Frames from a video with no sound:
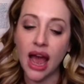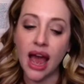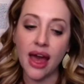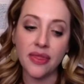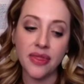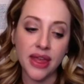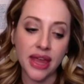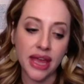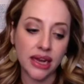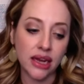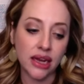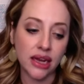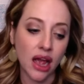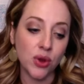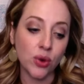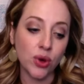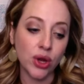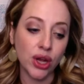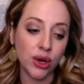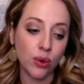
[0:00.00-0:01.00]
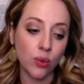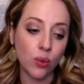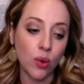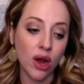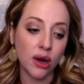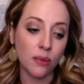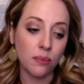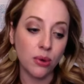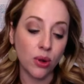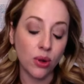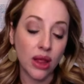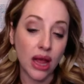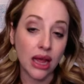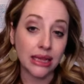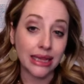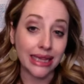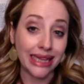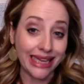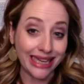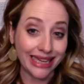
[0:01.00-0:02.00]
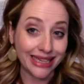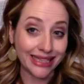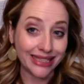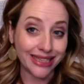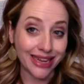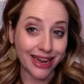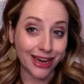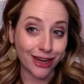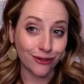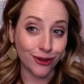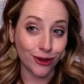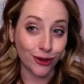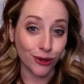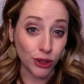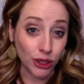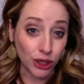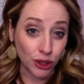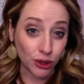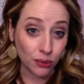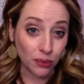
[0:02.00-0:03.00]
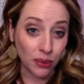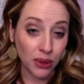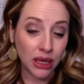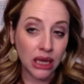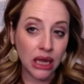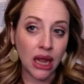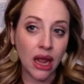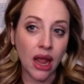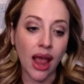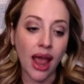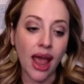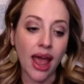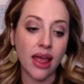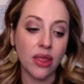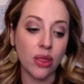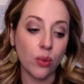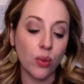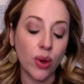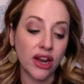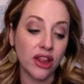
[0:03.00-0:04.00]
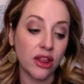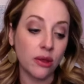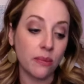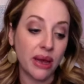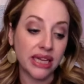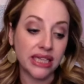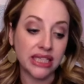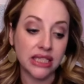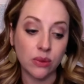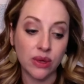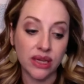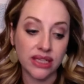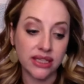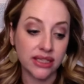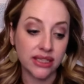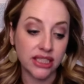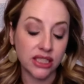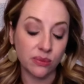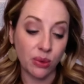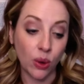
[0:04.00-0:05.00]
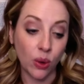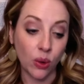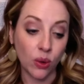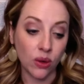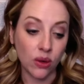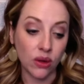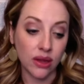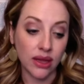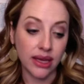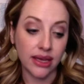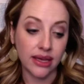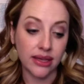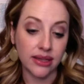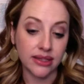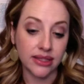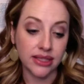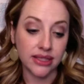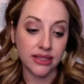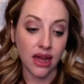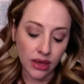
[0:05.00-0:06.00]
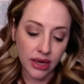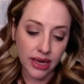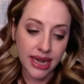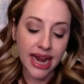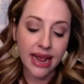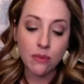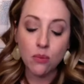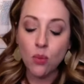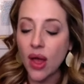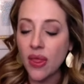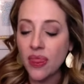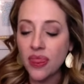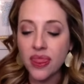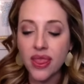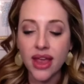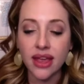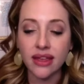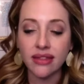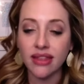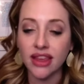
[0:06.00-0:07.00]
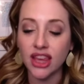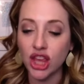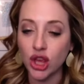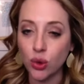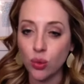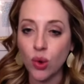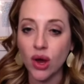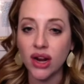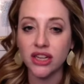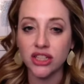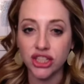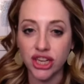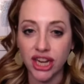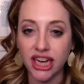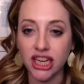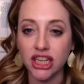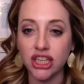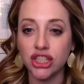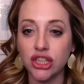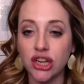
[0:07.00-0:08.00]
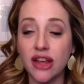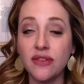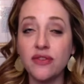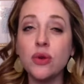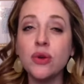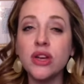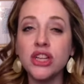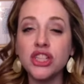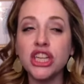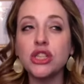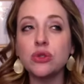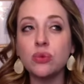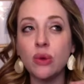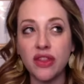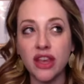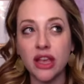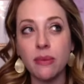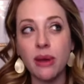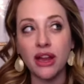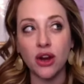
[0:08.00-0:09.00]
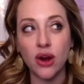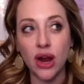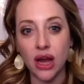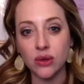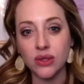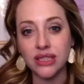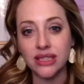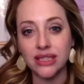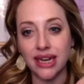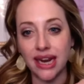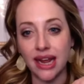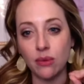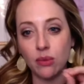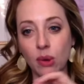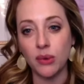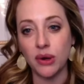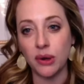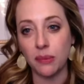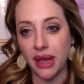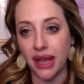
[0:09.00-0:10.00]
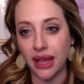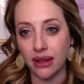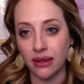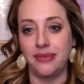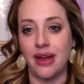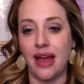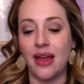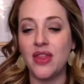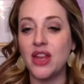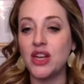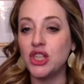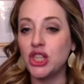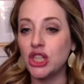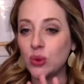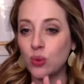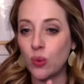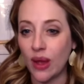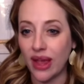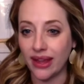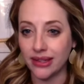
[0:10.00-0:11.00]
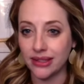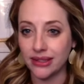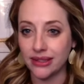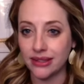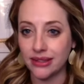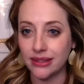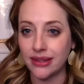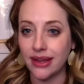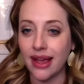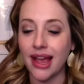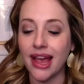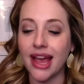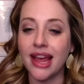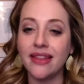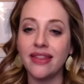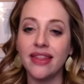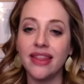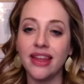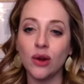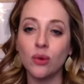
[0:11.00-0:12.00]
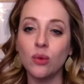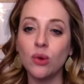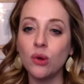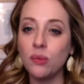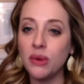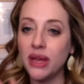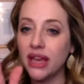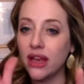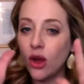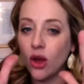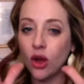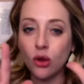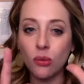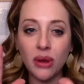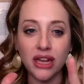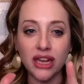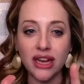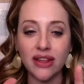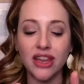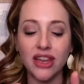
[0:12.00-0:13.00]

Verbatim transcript: And then you're going to want to pull out leads out of your group. And one of the best ones to pull is name one thing that you want to change. If you could change one thing about your house today, what would it be? And then just wait. And there will be a whole bunch.